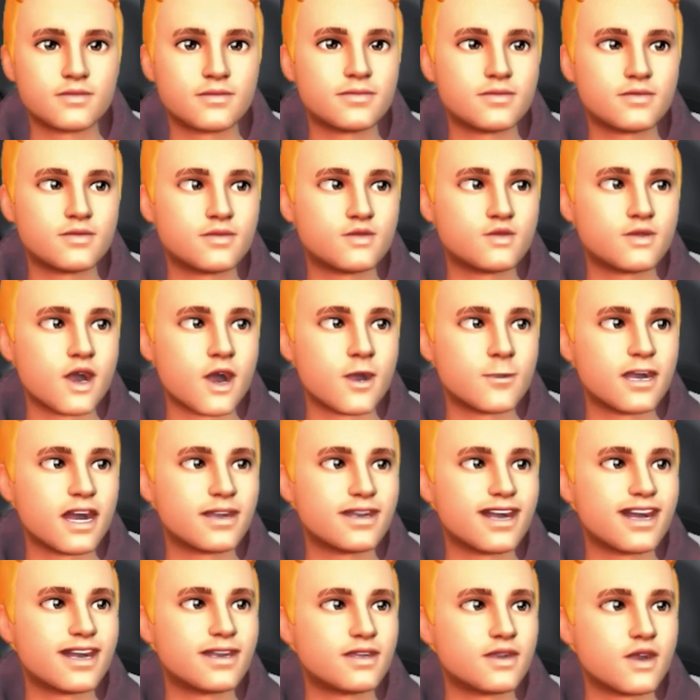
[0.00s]
From
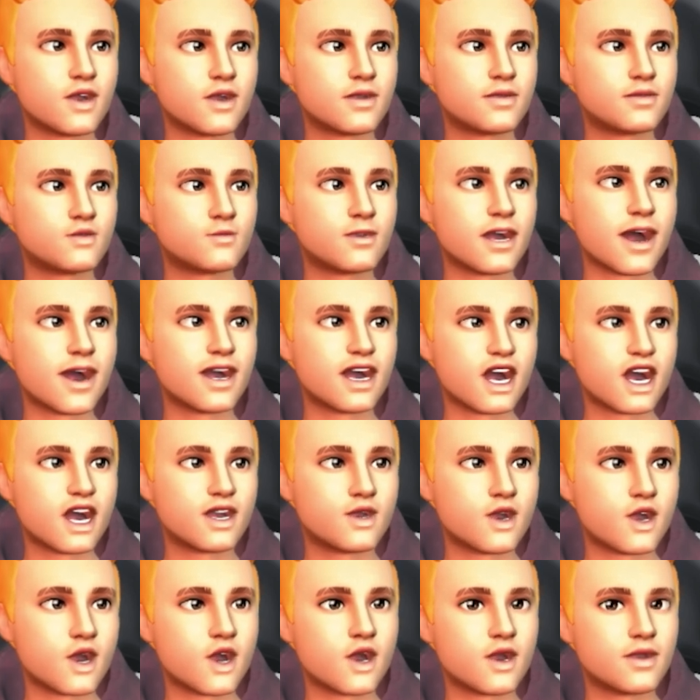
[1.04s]
here you can
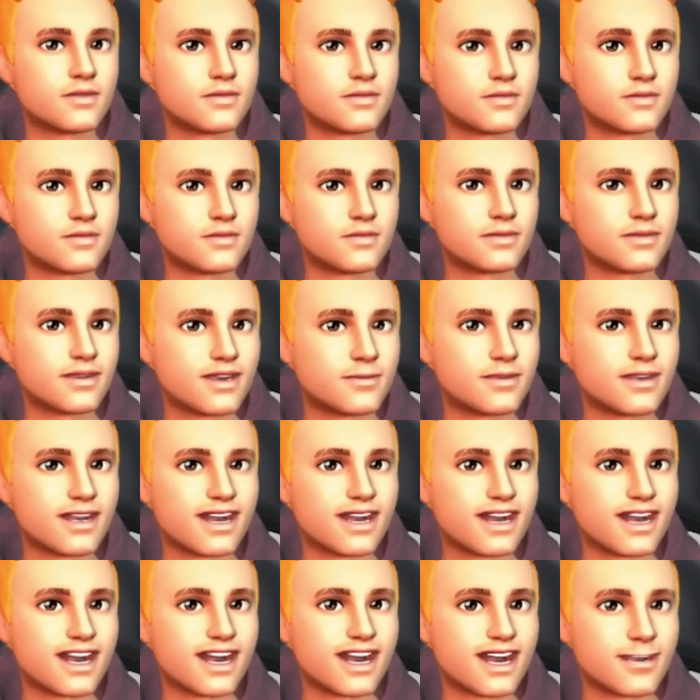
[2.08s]
use
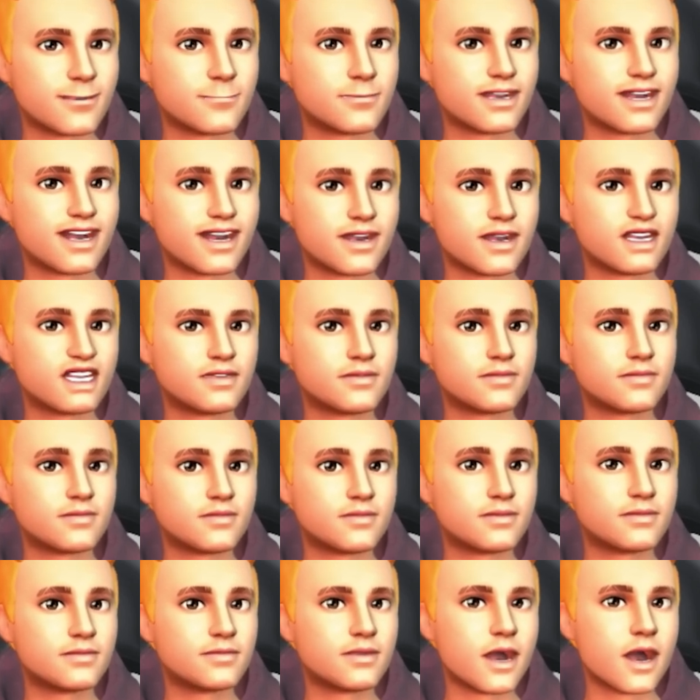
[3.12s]
JPG, PNG,
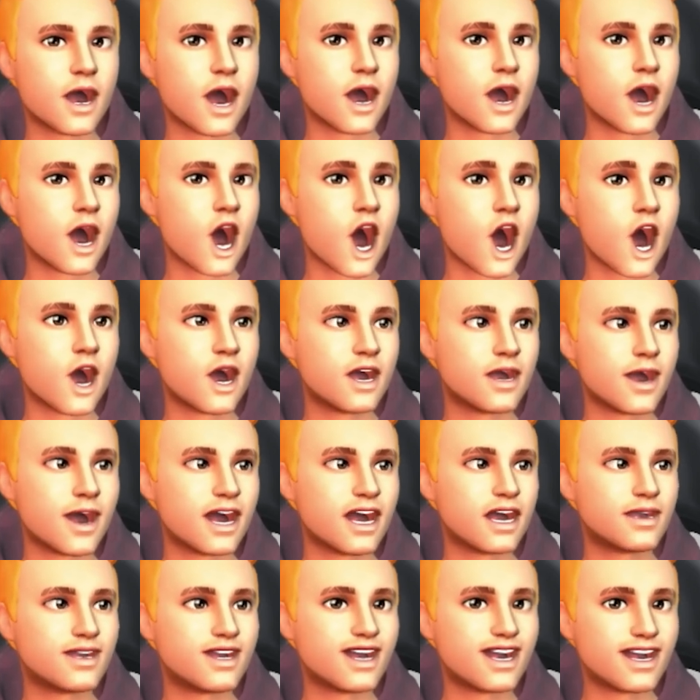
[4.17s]
or
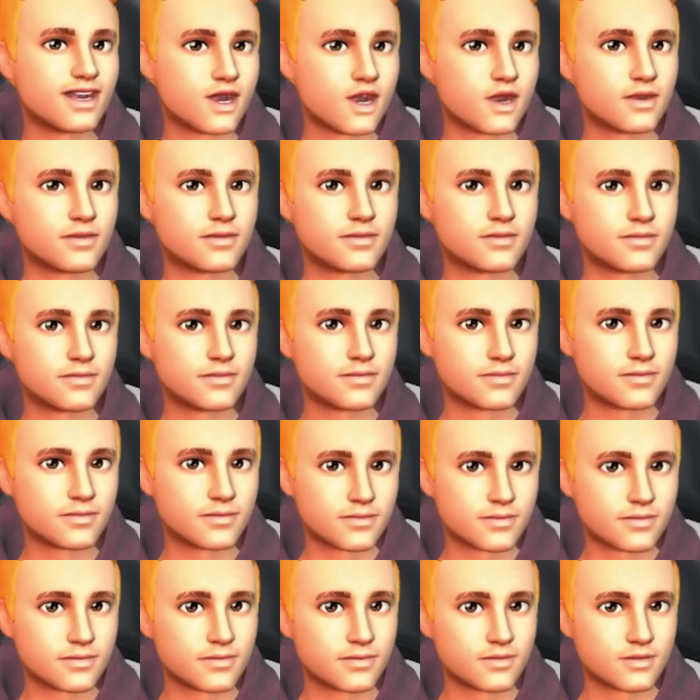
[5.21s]
any
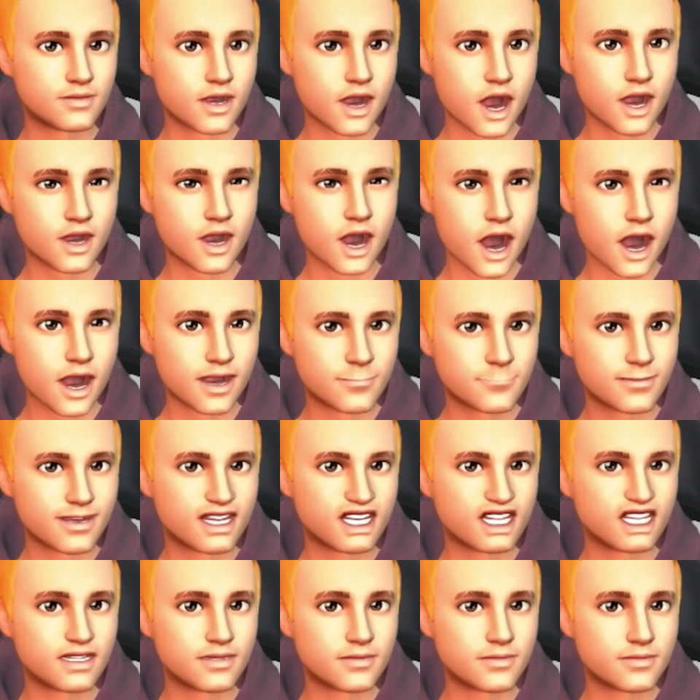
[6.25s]

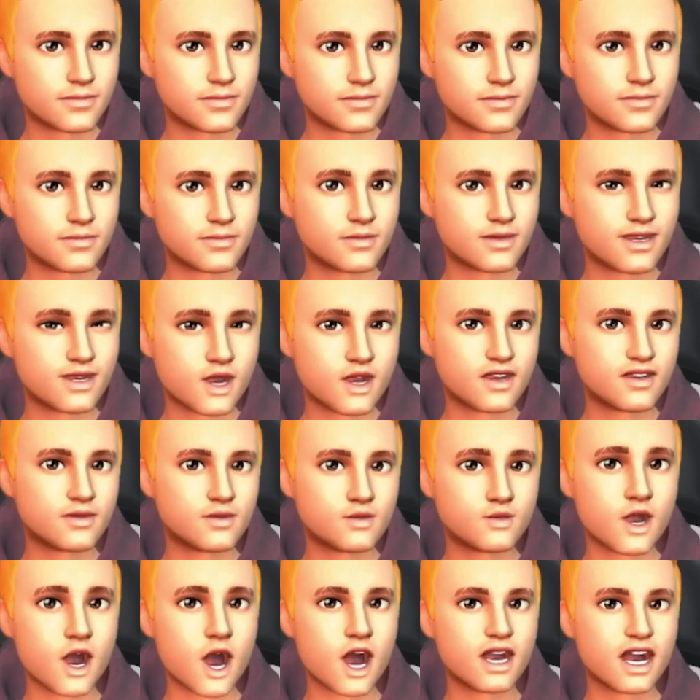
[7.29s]
image you
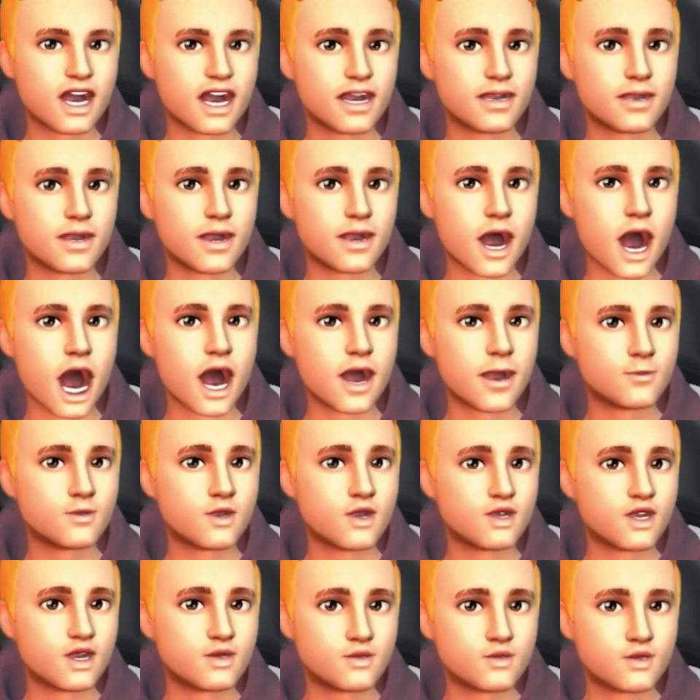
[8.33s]
want. I'm going
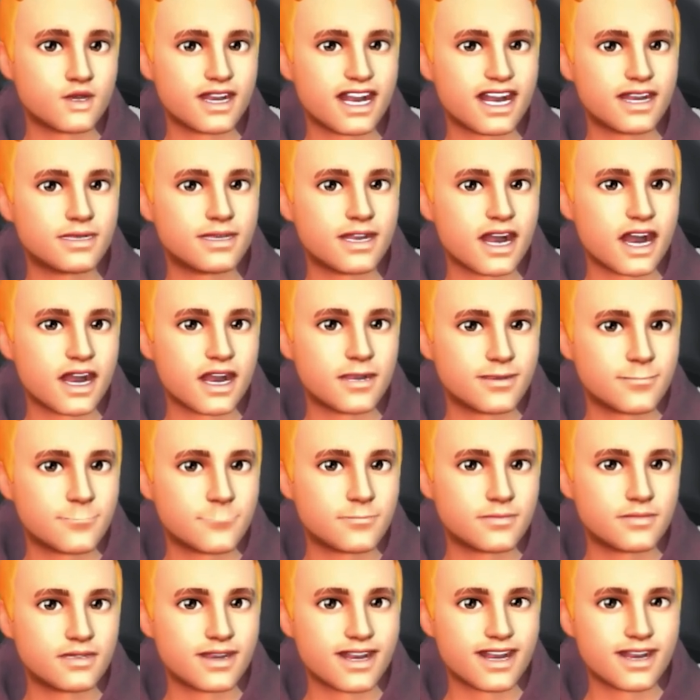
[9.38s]
to select
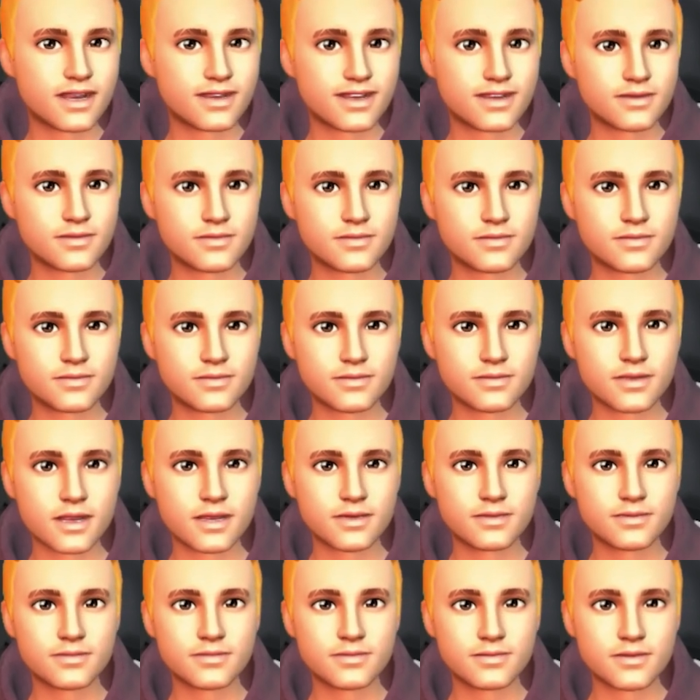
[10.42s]
JPG,
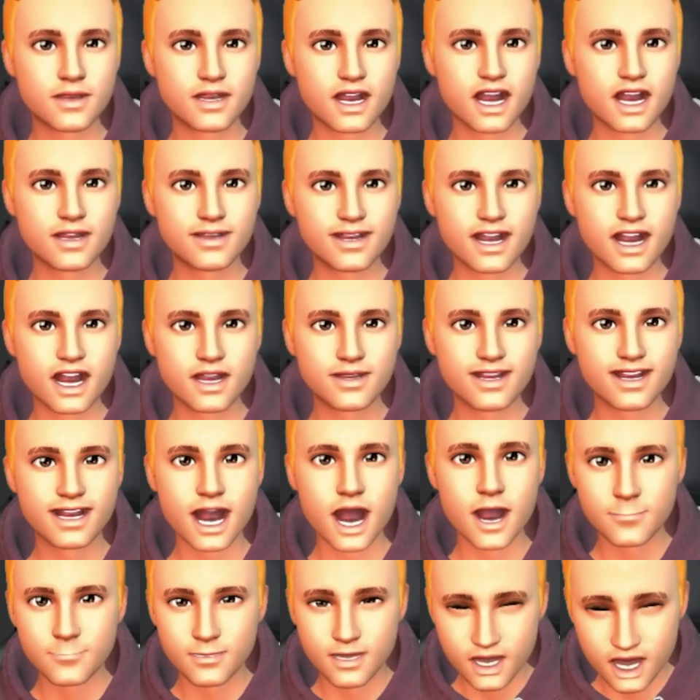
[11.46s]
and then here
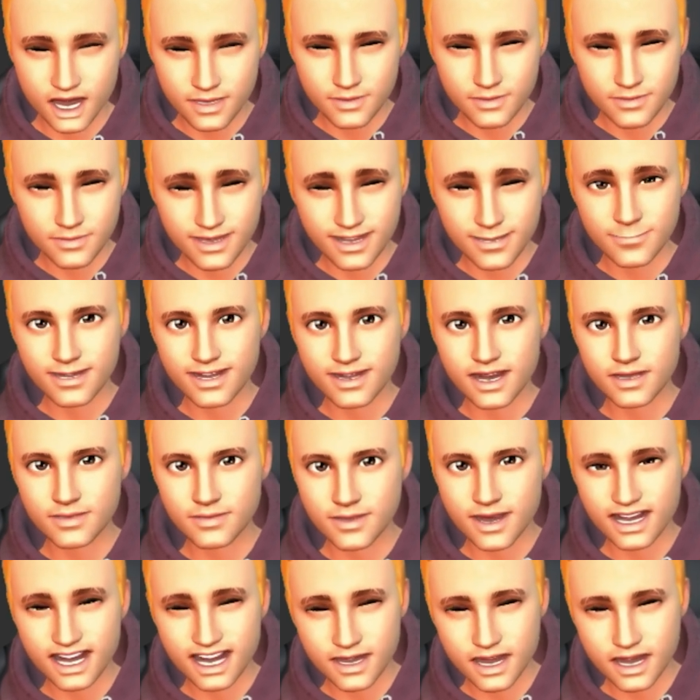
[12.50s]
I'm going to name it
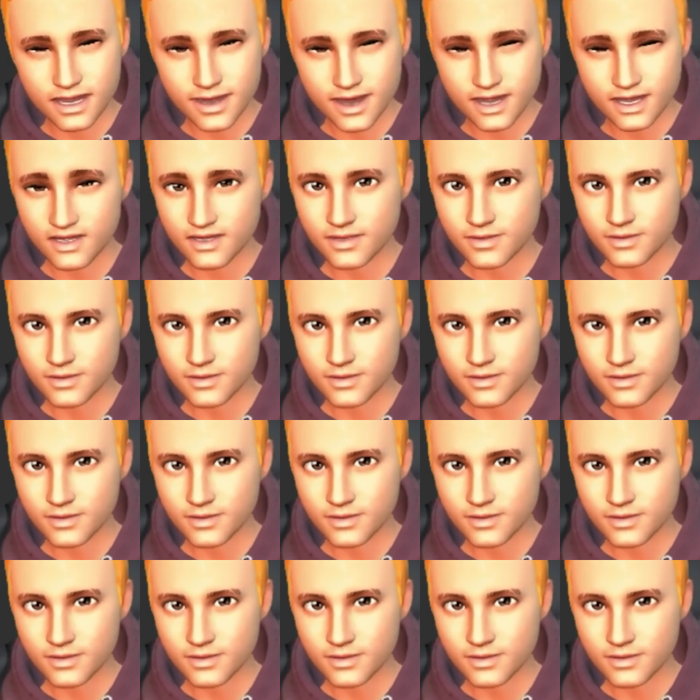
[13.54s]
as test